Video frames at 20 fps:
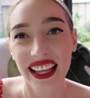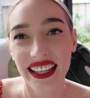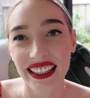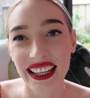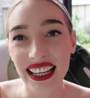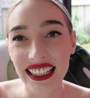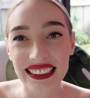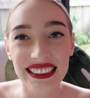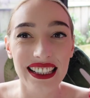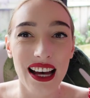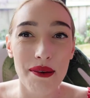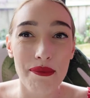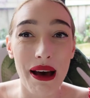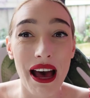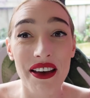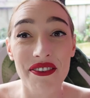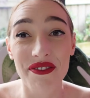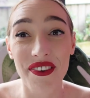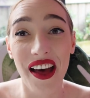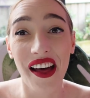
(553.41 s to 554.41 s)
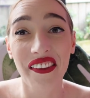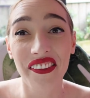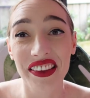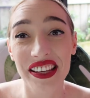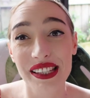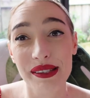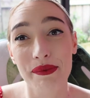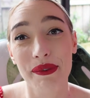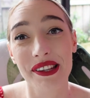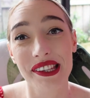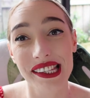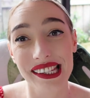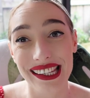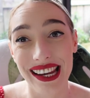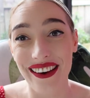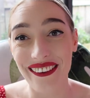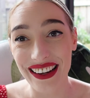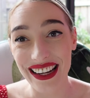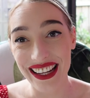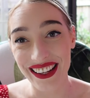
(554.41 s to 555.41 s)
Next up, I found this
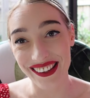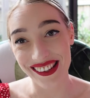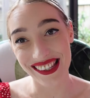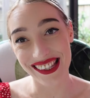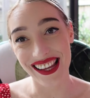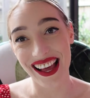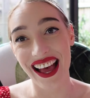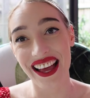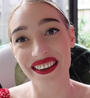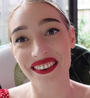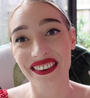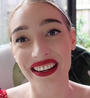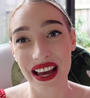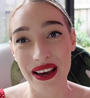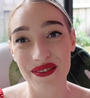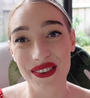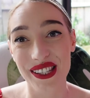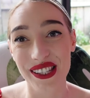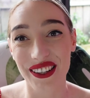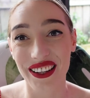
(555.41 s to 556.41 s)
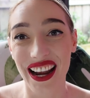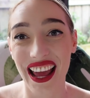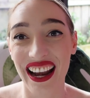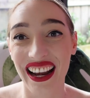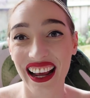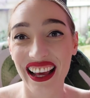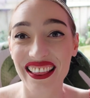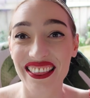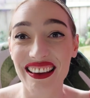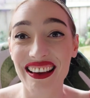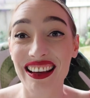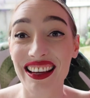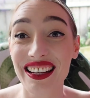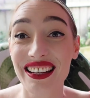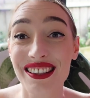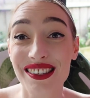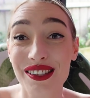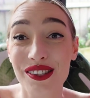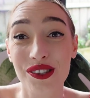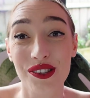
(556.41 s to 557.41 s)
Monstera neon sign on Amazon and I think it
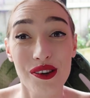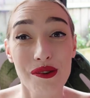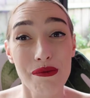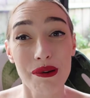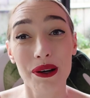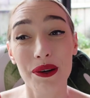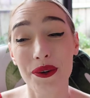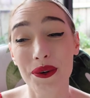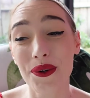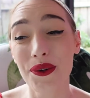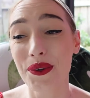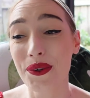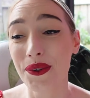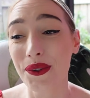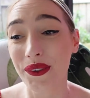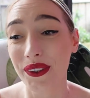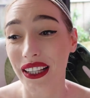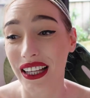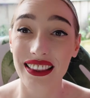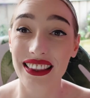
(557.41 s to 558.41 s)
is super cool.